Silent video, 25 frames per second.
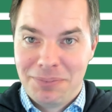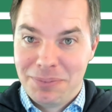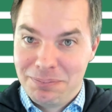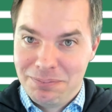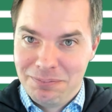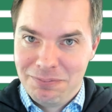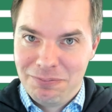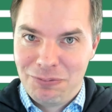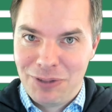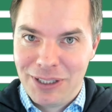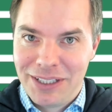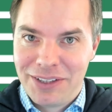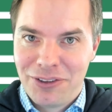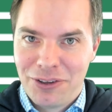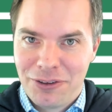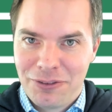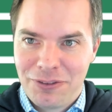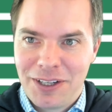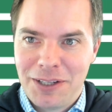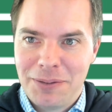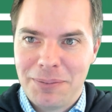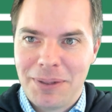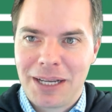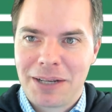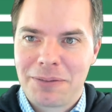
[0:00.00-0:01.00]
with your
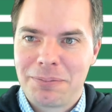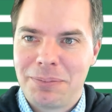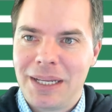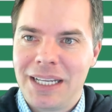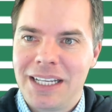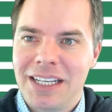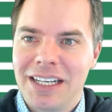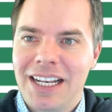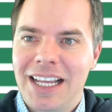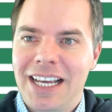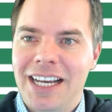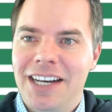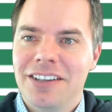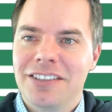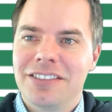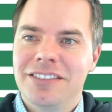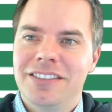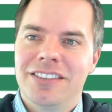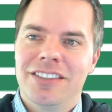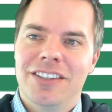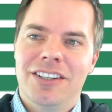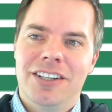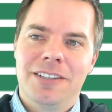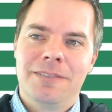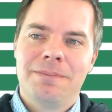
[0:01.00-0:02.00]
feedback being loud.
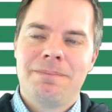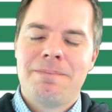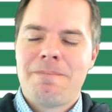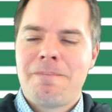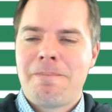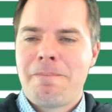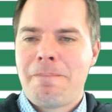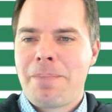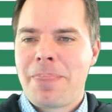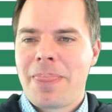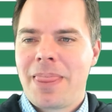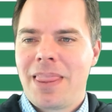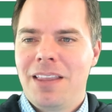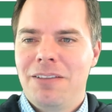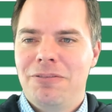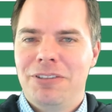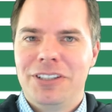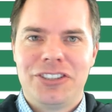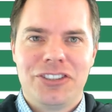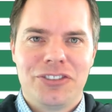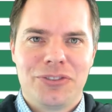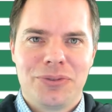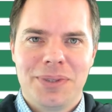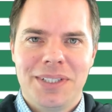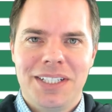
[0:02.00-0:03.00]
So, which
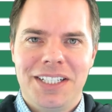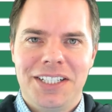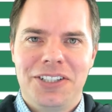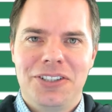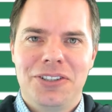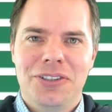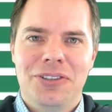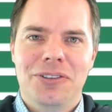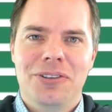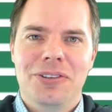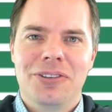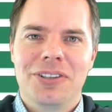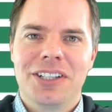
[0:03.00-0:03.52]
is really cool.